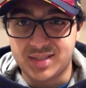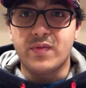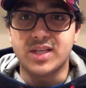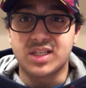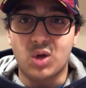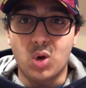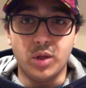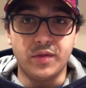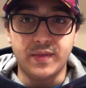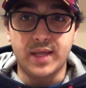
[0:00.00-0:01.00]
This is the only
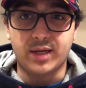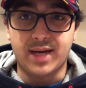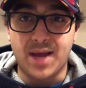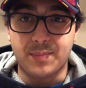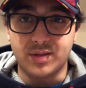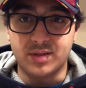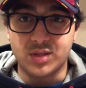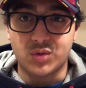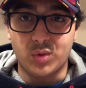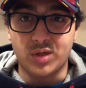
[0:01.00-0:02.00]
thing that could happen this window.